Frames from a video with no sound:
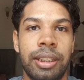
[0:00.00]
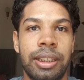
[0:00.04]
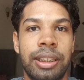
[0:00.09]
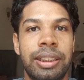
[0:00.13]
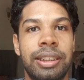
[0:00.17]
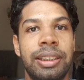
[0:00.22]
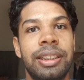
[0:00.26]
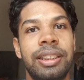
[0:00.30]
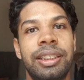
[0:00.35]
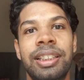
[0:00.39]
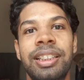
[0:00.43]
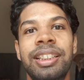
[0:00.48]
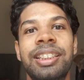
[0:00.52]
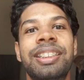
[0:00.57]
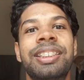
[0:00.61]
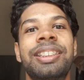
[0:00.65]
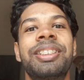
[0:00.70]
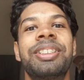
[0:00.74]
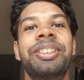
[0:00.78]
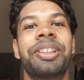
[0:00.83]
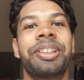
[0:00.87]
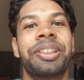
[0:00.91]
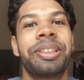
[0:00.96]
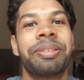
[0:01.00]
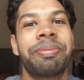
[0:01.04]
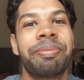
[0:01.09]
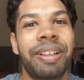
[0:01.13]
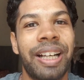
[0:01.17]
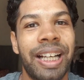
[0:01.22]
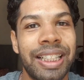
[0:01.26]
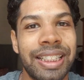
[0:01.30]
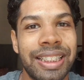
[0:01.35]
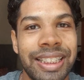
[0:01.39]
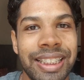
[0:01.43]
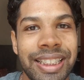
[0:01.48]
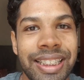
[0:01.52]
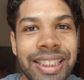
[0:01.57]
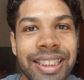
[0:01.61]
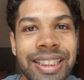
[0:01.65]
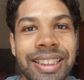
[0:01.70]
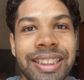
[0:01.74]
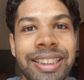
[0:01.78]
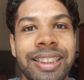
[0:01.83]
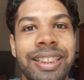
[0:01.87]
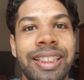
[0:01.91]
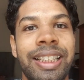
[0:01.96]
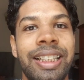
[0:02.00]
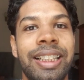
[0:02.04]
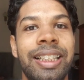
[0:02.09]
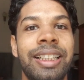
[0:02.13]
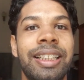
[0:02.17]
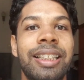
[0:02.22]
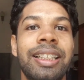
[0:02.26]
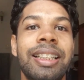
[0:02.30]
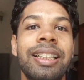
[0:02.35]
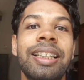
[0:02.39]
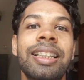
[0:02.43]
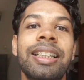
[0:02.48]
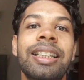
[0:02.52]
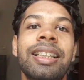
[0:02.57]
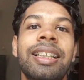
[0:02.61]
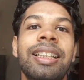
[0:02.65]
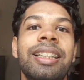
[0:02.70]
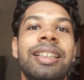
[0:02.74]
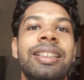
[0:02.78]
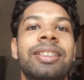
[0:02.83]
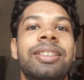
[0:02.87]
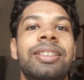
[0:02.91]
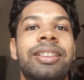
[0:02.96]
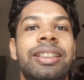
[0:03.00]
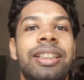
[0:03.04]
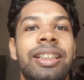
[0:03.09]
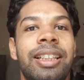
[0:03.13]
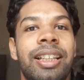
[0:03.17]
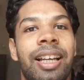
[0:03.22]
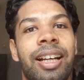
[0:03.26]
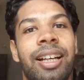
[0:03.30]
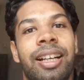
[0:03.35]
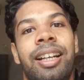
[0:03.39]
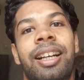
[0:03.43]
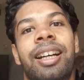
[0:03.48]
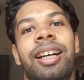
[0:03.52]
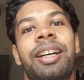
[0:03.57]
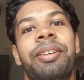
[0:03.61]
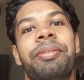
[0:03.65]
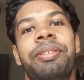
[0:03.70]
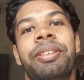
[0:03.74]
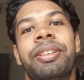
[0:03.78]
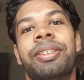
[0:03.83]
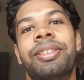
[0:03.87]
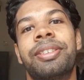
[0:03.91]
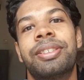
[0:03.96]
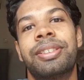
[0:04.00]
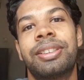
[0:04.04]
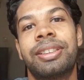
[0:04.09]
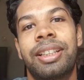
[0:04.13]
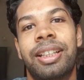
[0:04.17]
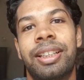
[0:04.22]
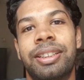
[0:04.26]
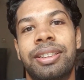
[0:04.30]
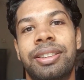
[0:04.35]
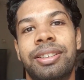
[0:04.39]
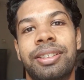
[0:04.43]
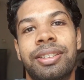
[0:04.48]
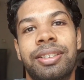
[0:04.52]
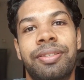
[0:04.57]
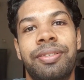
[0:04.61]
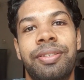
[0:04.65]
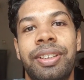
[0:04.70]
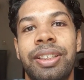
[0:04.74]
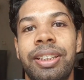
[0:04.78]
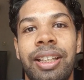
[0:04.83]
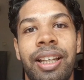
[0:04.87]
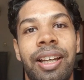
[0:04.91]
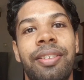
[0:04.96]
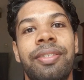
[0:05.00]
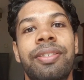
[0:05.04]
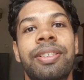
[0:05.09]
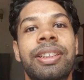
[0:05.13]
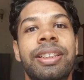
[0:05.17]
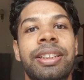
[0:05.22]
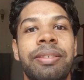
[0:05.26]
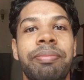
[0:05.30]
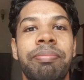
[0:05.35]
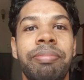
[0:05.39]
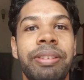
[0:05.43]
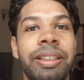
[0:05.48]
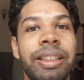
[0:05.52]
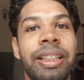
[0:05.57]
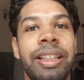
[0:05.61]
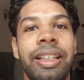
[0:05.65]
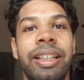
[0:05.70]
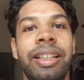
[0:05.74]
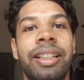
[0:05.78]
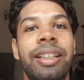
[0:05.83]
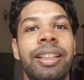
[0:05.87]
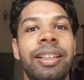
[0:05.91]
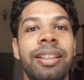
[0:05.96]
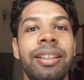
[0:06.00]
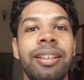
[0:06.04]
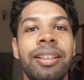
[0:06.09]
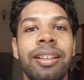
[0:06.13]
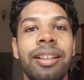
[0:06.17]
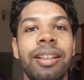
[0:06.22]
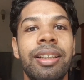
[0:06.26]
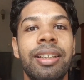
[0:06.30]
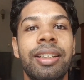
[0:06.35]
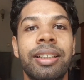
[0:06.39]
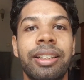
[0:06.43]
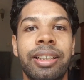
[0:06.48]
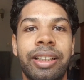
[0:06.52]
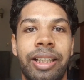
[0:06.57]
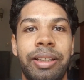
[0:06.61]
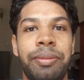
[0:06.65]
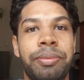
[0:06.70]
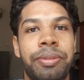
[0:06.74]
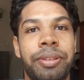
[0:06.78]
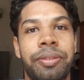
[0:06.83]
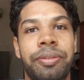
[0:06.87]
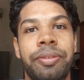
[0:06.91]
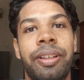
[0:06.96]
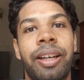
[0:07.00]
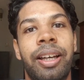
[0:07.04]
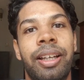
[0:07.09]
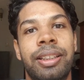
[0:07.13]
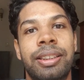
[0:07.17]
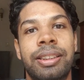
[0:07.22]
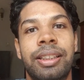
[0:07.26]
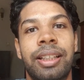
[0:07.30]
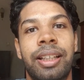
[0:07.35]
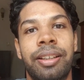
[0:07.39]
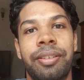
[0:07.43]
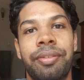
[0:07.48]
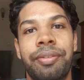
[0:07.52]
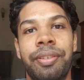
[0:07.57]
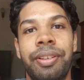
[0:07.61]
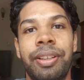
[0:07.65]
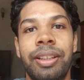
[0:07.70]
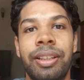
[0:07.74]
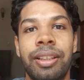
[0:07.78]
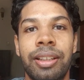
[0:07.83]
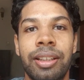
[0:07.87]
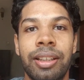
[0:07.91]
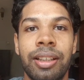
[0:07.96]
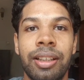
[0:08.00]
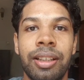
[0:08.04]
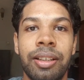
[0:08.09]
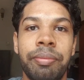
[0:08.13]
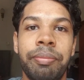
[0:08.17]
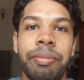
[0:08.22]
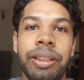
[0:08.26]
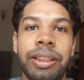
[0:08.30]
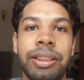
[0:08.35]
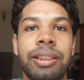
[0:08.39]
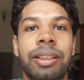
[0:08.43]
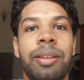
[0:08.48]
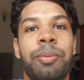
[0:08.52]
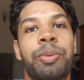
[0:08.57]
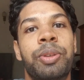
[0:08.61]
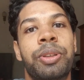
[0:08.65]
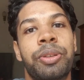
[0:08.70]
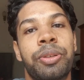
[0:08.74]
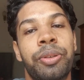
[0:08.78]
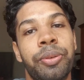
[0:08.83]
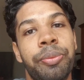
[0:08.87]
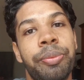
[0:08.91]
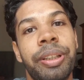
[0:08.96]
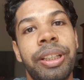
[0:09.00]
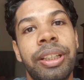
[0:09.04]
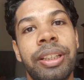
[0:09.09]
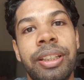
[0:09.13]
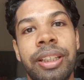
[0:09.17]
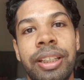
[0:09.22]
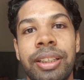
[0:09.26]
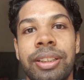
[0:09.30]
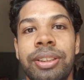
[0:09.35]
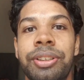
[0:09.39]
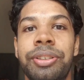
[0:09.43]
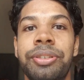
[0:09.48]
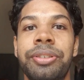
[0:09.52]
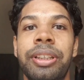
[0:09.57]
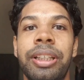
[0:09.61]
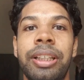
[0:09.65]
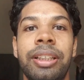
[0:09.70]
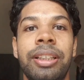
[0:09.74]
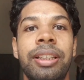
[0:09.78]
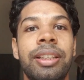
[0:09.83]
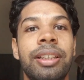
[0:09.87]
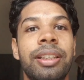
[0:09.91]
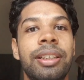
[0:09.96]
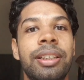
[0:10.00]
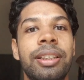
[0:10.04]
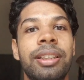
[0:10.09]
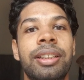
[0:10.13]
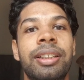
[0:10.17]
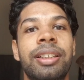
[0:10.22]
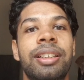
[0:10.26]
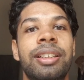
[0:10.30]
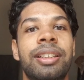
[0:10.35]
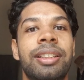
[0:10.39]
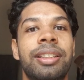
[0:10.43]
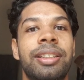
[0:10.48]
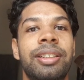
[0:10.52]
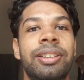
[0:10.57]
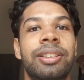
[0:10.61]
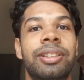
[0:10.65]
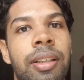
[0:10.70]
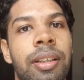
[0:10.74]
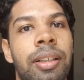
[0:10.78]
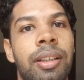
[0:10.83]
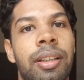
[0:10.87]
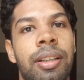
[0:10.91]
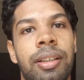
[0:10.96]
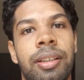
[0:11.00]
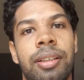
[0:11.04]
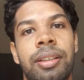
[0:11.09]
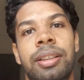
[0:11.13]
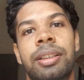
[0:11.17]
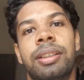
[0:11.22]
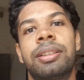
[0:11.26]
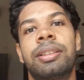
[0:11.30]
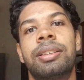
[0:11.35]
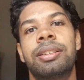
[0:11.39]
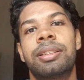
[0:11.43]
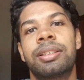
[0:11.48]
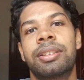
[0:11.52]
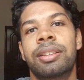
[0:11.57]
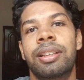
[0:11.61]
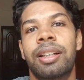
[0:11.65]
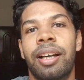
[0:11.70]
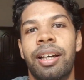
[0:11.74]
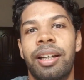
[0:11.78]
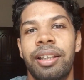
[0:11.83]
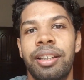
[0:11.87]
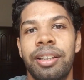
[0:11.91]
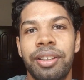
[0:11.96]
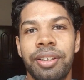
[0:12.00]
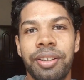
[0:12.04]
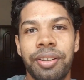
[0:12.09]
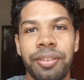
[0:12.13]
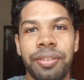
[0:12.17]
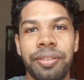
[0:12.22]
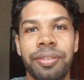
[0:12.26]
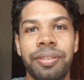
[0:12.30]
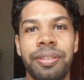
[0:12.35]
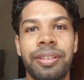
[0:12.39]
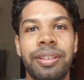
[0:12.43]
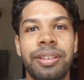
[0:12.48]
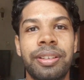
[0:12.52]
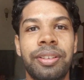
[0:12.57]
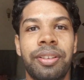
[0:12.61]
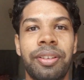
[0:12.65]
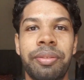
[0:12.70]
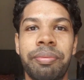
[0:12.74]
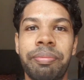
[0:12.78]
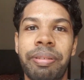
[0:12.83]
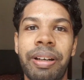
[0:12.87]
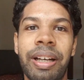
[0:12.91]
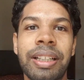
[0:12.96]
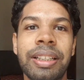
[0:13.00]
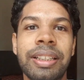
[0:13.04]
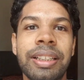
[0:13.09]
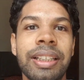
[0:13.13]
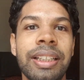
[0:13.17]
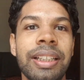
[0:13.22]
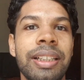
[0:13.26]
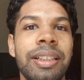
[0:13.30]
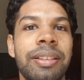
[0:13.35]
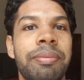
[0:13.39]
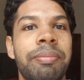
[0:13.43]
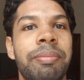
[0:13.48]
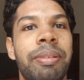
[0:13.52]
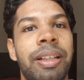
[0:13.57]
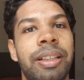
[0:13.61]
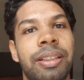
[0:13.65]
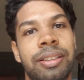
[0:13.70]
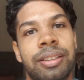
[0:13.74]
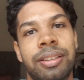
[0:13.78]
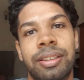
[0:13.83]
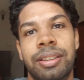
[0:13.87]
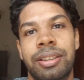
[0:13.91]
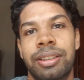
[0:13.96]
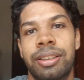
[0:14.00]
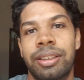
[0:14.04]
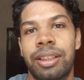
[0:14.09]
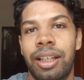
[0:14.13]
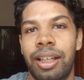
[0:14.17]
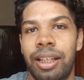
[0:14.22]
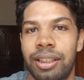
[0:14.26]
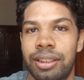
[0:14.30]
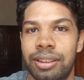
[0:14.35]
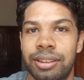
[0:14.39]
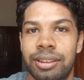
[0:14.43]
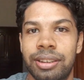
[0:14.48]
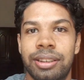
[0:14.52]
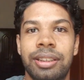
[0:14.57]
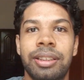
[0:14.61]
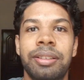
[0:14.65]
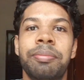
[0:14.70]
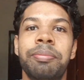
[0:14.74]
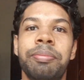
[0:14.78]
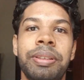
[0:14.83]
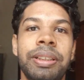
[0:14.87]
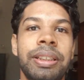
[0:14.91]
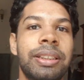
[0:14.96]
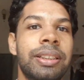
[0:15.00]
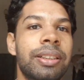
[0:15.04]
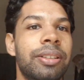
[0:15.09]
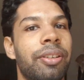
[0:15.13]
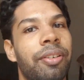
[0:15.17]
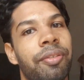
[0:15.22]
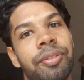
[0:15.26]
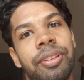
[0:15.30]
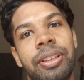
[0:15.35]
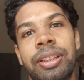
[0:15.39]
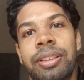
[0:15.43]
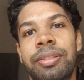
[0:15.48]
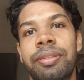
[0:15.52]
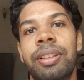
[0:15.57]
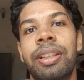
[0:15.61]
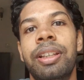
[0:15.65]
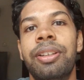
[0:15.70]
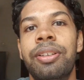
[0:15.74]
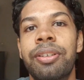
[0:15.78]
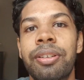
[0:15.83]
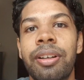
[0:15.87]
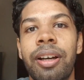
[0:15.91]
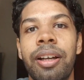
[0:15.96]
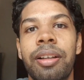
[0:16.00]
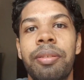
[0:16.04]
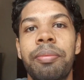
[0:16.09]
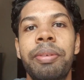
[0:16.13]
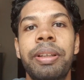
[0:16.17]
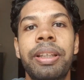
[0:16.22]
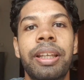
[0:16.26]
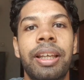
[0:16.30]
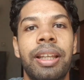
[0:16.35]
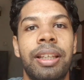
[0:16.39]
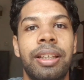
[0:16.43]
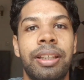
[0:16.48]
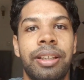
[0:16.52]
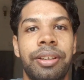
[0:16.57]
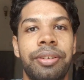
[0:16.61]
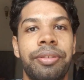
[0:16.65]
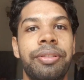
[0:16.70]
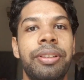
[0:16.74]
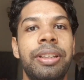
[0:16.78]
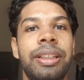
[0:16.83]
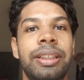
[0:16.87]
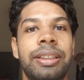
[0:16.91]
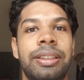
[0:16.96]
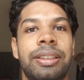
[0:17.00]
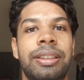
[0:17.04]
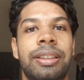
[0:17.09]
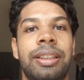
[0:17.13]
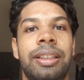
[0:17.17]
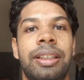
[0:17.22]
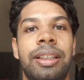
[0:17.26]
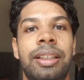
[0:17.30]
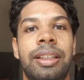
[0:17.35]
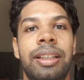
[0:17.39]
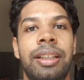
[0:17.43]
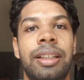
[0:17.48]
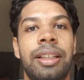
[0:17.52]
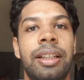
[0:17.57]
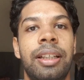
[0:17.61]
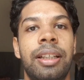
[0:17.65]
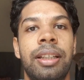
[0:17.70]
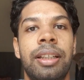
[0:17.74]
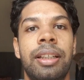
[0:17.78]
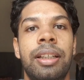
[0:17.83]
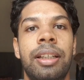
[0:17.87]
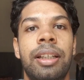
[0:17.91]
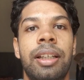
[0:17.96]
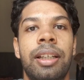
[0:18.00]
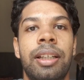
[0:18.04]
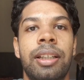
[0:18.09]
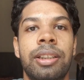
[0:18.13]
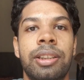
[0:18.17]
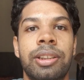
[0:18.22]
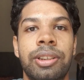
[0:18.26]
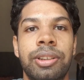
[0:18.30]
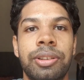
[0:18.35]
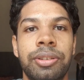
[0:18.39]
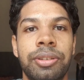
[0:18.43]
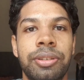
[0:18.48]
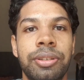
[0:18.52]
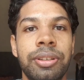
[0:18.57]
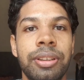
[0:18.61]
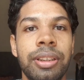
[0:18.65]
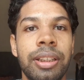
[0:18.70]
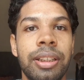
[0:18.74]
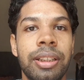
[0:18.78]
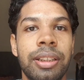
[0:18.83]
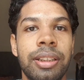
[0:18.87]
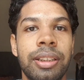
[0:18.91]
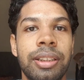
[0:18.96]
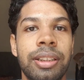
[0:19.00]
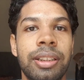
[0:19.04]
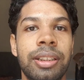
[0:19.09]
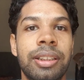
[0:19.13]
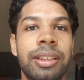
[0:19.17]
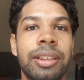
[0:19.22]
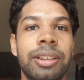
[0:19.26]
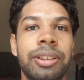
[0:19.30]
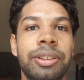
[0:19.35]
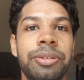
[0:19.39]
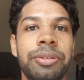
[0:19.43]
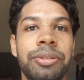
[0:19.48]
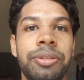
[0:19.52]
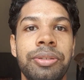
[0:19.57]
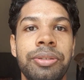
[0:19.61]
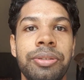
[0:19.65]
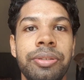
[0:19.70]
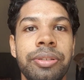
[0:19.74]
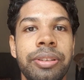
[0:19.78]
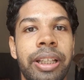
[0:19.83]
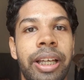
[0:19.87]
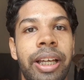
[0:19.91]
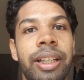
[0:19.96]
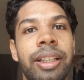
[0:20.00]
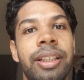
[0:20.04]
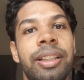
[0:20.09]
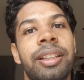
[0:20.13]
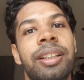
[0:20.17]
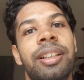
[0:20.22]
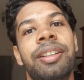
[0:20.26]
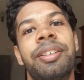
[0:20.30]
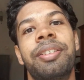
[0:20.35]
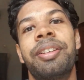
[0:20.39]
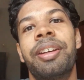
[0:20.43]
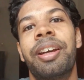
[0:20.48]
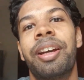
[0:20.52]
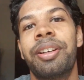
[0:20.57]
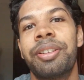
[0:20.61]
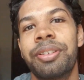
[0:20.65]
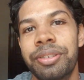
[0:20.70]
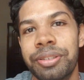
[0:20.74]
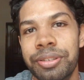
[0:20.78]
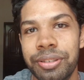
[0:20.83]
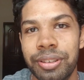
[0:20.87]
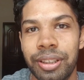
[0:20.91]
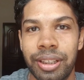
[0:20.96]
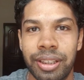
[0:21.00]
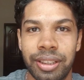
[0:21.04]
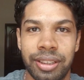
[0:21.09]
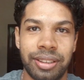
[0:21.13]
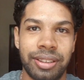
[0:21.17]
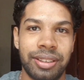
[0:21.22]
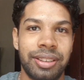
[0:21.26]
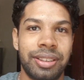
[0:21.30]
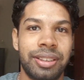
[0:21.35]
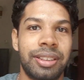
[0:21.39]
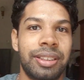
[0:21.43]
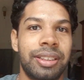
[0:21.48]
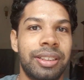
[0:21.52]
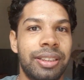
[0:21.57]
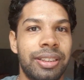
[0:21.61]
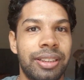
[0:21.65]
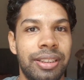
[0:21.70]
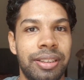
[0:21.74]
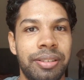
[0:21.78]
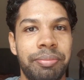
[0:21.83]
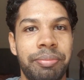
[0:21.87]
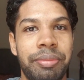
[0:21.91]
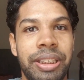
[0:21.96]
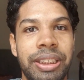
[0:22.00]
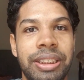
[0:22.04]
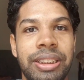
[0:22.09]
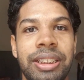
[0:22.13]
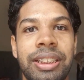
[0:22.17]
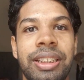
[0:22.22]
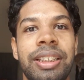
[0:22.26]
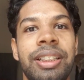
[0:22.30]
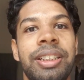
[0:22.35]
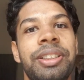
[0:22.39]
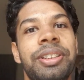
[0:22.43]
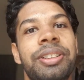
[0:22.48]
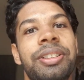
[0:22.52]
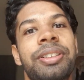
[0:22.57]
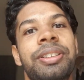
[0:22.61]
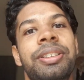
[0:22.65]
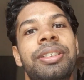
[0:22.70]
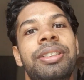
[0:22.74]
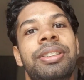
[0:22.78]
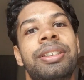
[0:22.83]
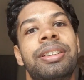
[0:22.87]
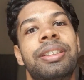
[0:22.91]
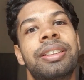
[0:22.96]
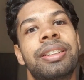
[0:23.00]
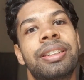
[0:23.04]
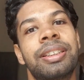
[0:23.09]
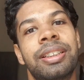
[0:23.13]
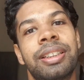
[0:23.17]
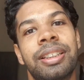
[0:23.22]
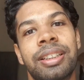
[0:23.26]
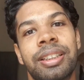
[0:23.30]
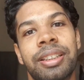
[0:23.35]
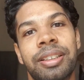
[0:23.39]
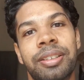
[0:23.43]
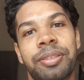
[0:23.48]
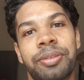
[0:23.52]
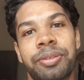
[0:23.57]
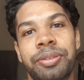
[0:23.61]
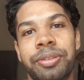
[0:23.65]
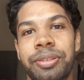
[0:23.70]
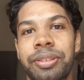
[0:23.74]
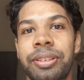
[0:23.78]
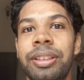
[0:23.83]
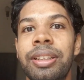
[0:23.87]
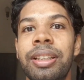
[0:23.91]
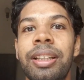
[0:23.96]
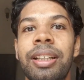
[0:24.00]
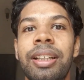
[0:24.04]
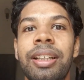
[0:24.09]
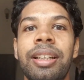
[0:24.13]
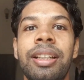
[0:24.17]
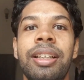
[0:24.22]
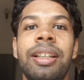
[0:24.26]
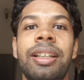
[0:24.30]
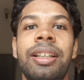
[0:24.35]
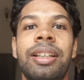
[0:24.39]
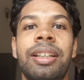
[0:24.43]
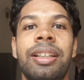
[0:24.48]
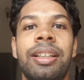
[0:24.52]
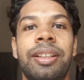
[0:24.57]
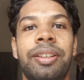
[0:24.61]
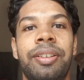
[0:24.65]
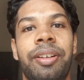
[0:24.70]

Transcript: This is not a practical thing in Sri Lanka, because as we have a complicated types of diets, like we mix up so many things together, it's kind of not practical. But as a completion of this video, I'll be telling you this. So to do that, you have to measure your food. You